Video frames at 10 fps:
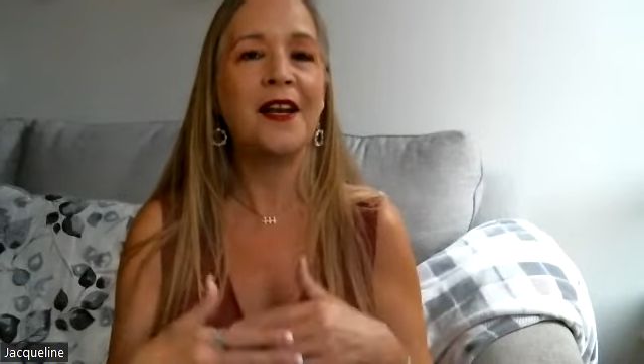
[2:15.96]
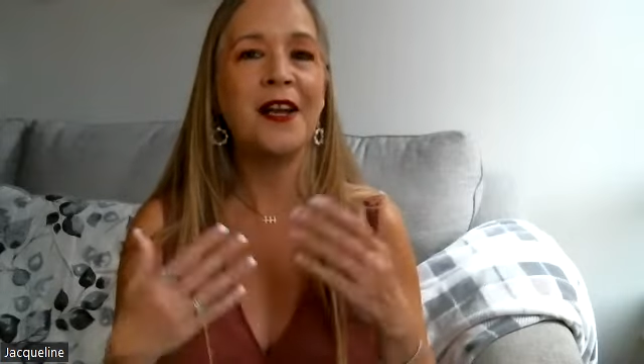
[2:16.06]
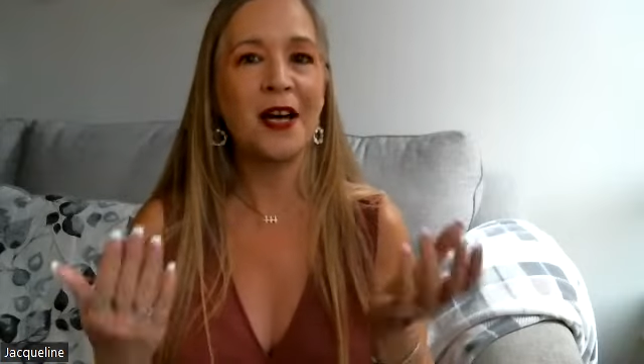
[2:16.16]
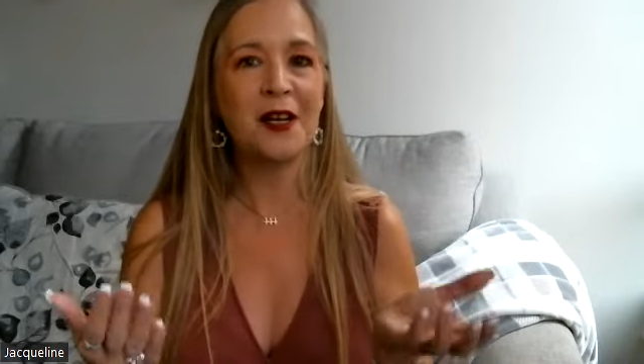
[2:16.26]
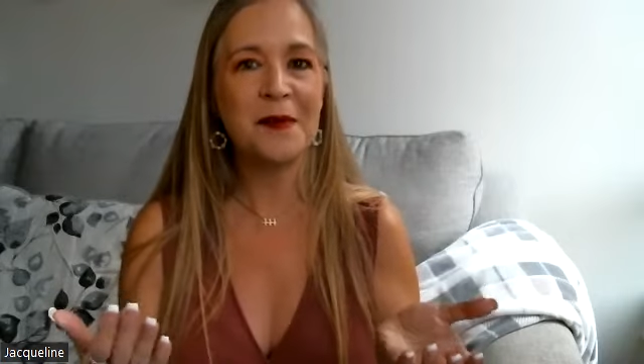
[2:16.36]

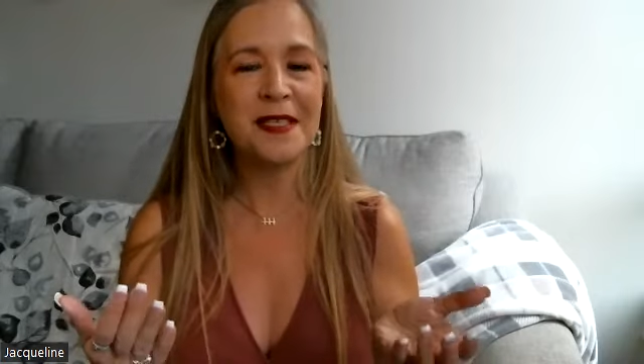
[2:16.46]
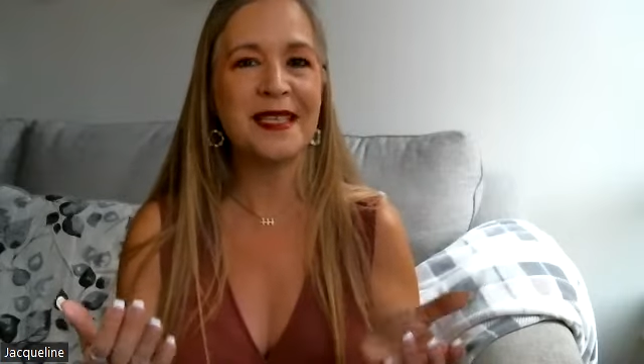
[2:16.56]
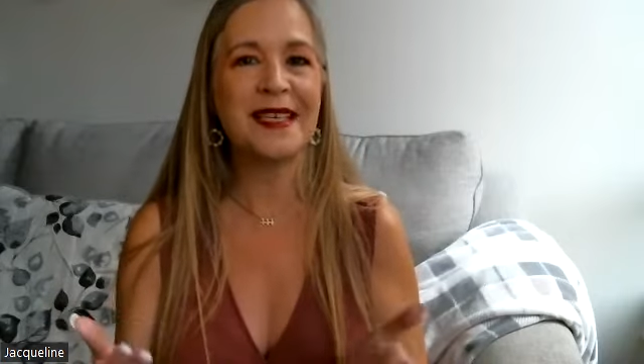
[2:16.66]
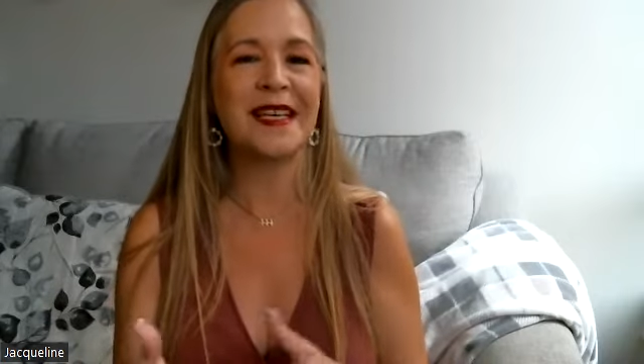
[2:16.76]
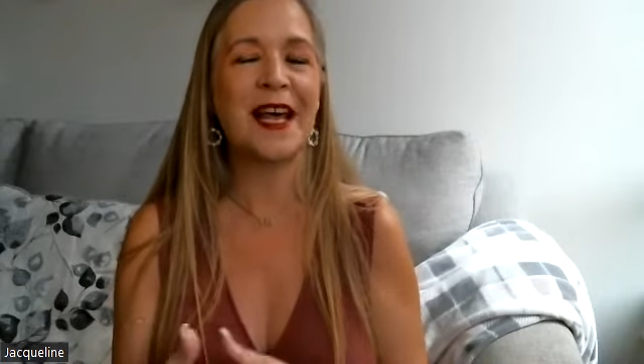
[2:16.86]

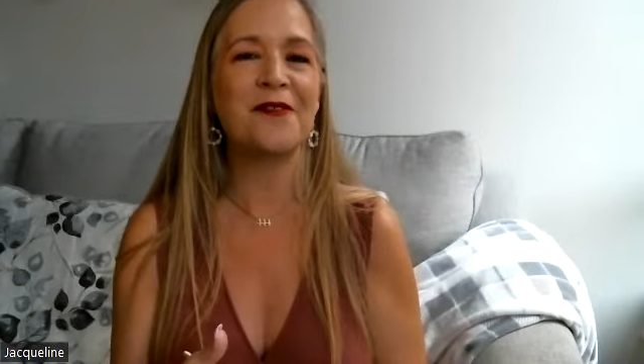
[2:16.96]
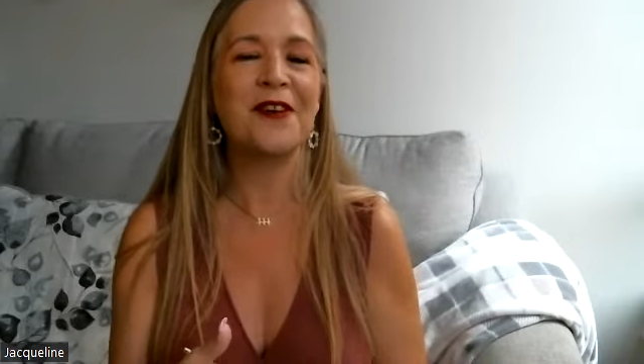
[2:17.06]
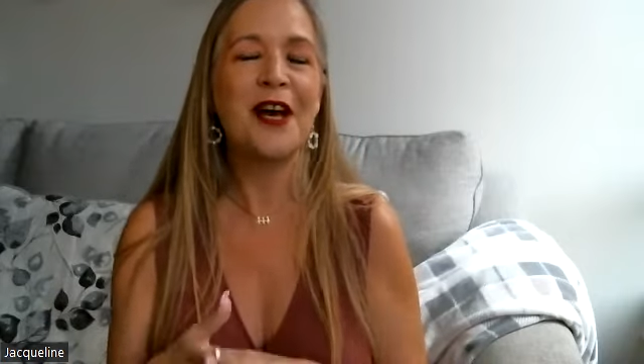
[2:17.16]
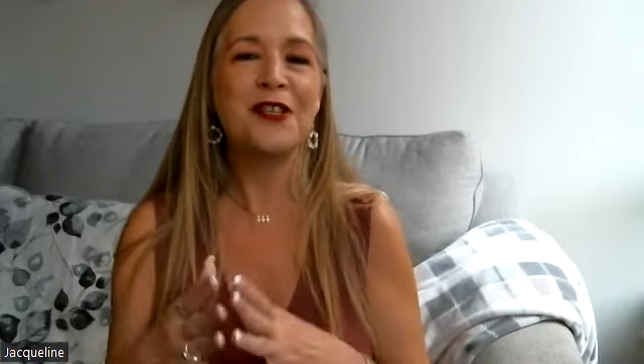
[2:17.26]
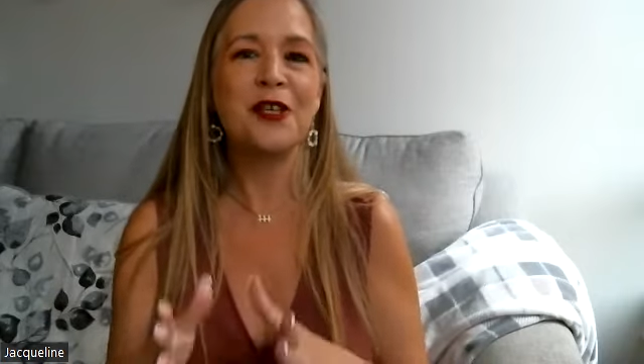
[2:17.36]
anonymously
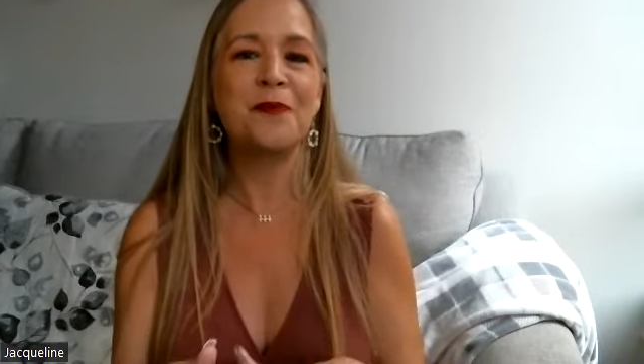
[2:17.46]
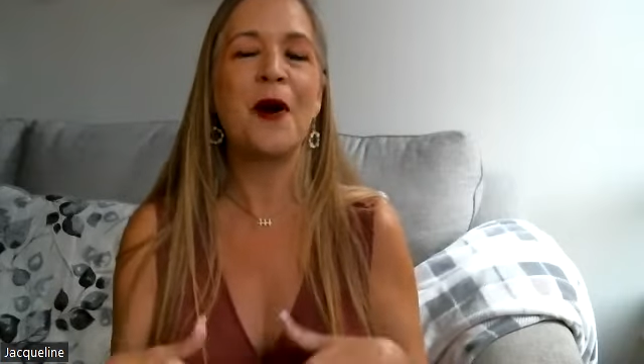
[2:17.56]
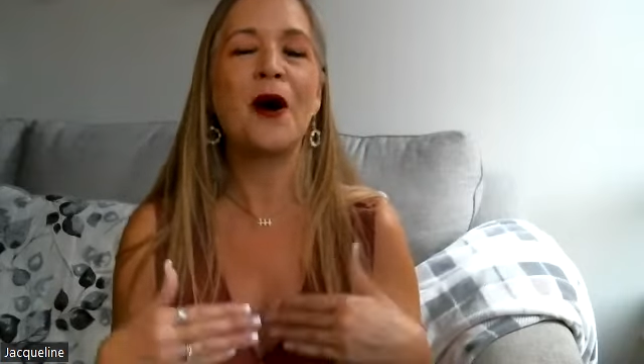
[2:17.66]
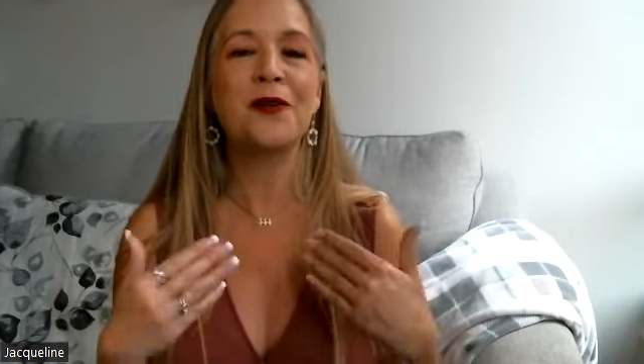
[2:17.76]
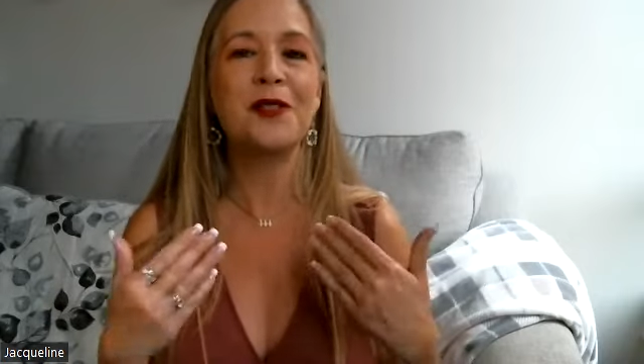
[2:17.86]
enough to
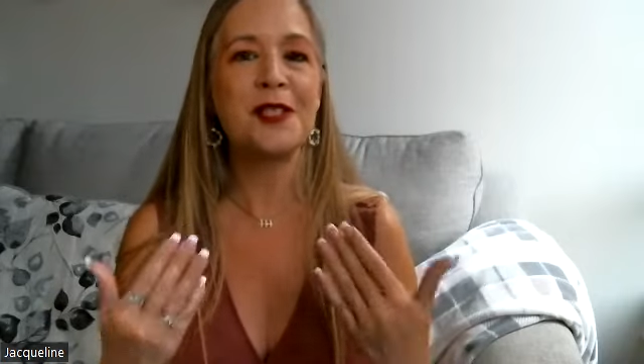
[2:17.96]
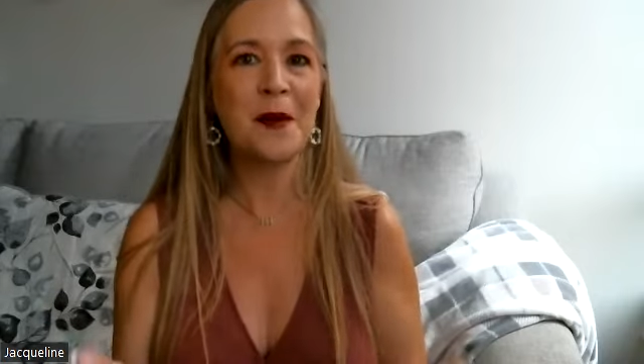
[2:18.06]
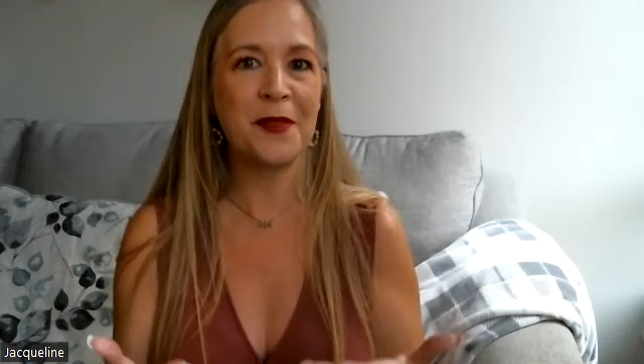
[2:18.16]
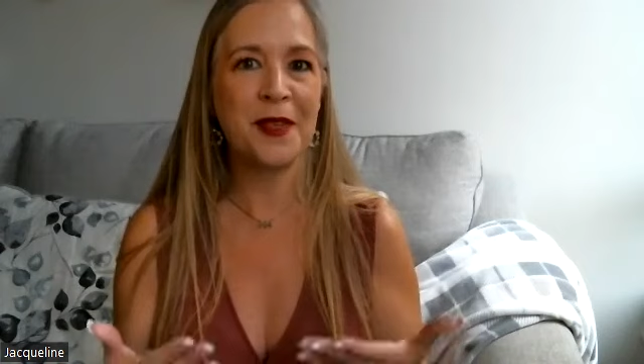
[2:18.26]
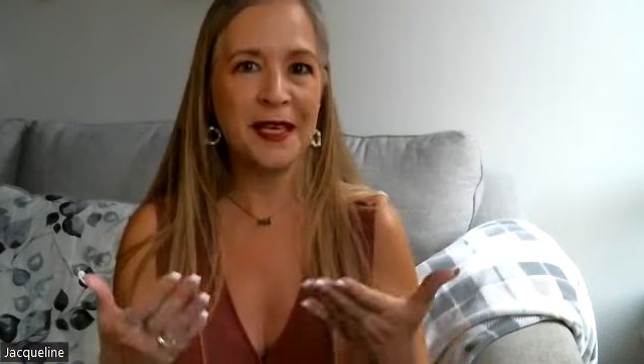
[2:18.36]
post
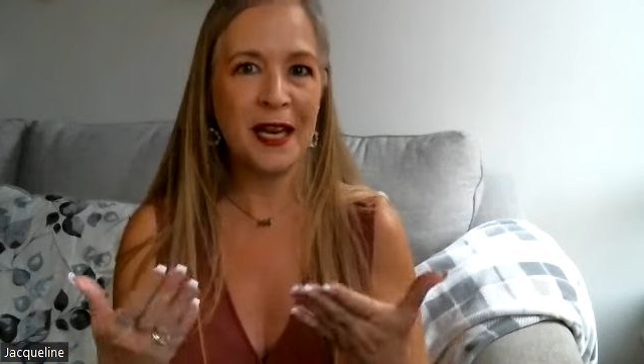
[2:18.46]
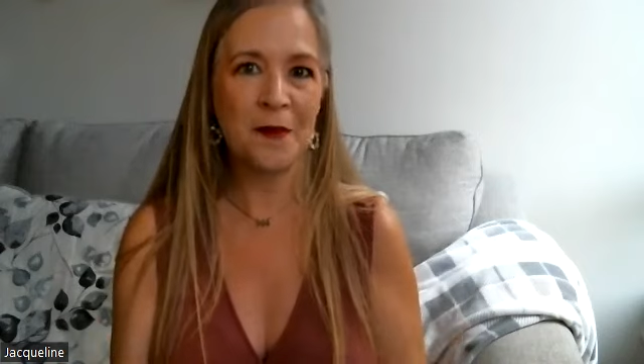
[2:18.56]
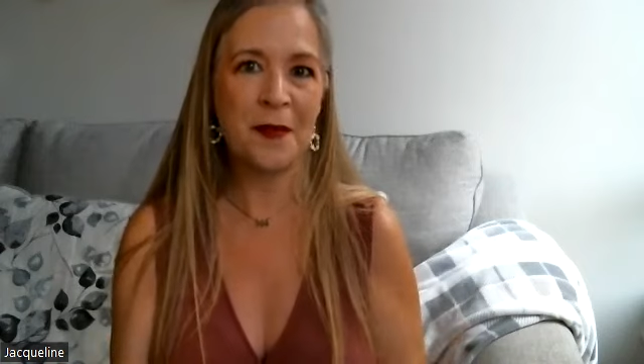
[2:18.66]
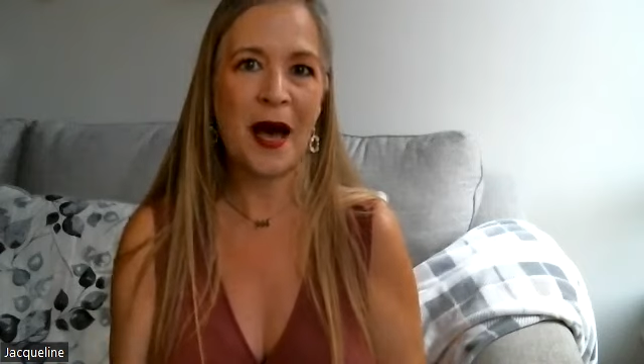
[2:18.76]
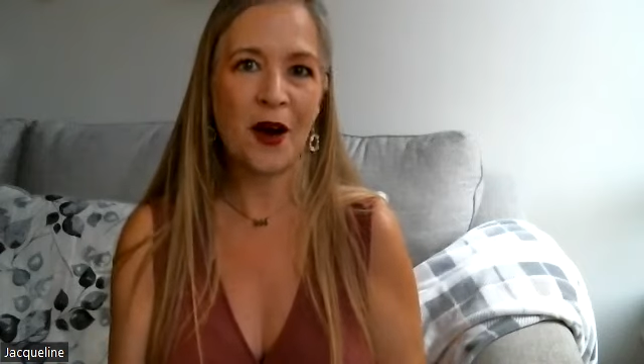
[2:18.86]
something
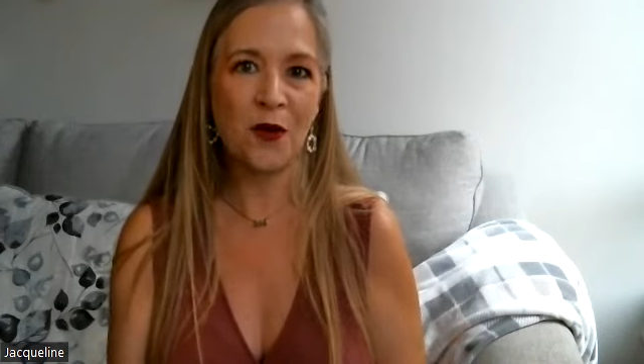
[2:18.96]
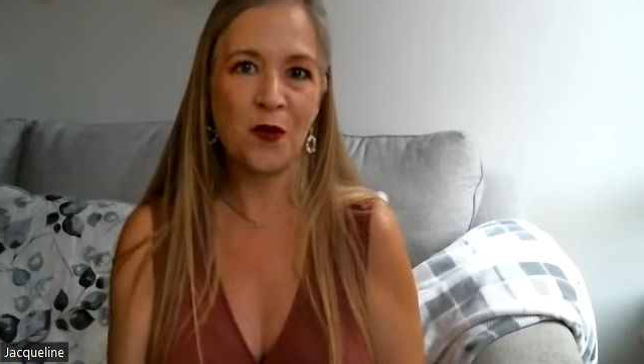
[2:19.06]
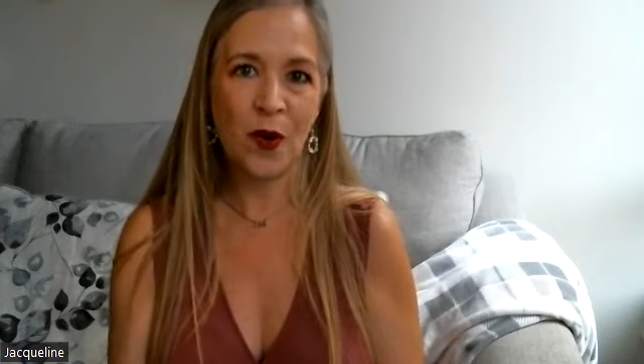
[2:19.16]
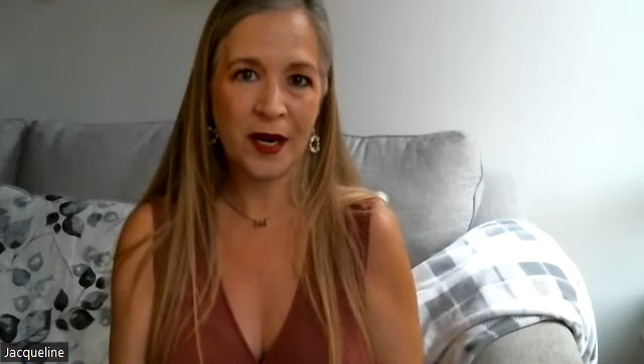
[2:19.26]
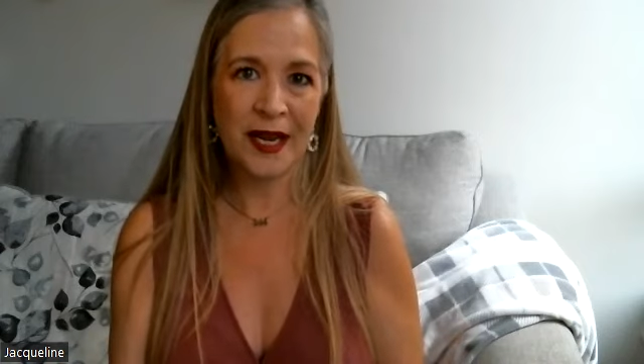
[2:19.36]
about
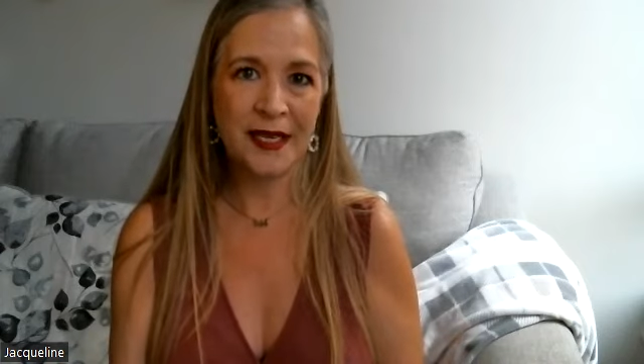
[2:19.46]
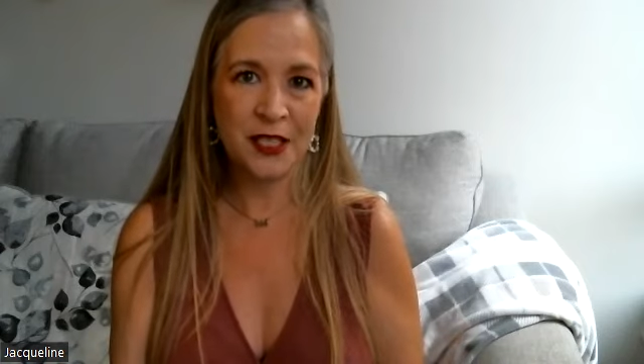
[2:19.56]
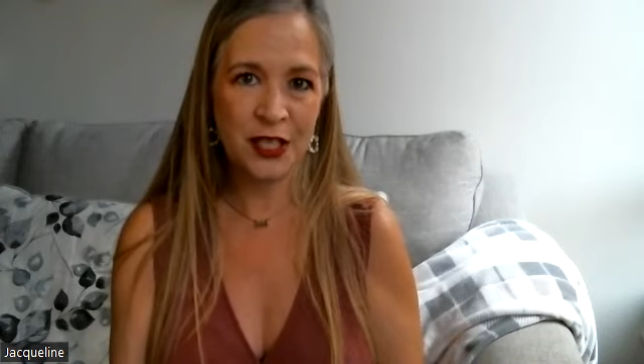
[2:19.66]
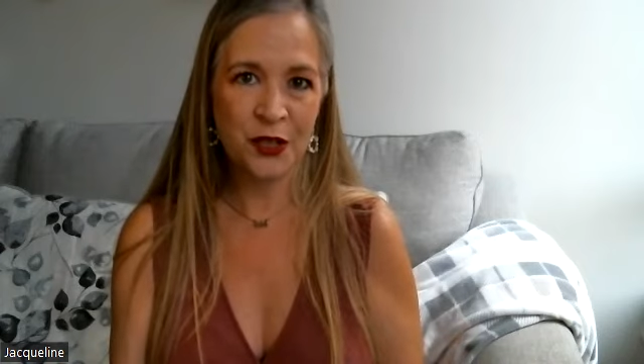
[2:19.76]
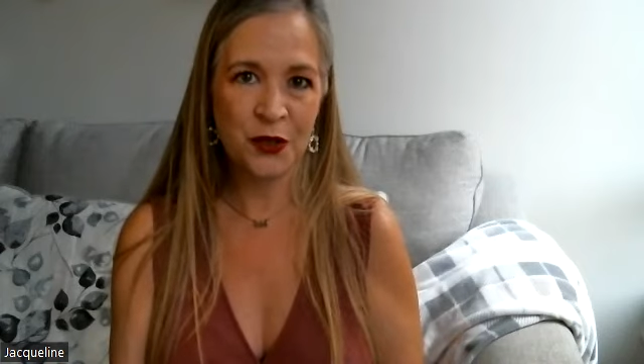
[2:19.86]
what I
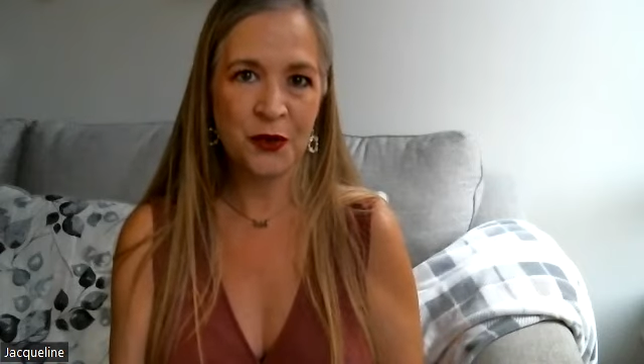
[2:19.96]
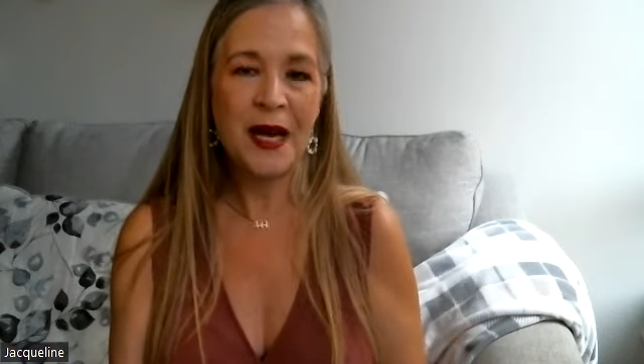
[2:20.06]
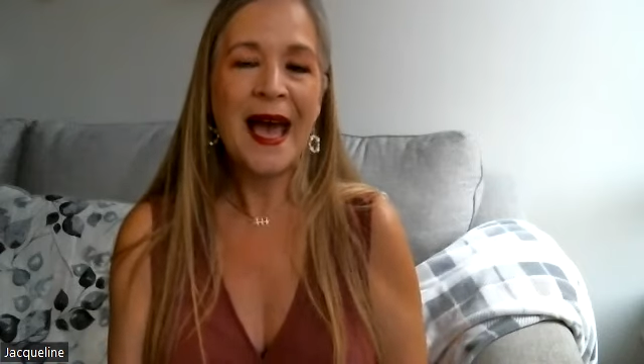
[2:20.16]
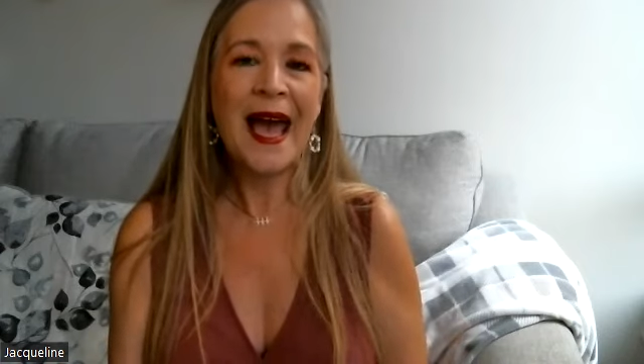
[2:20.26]
do.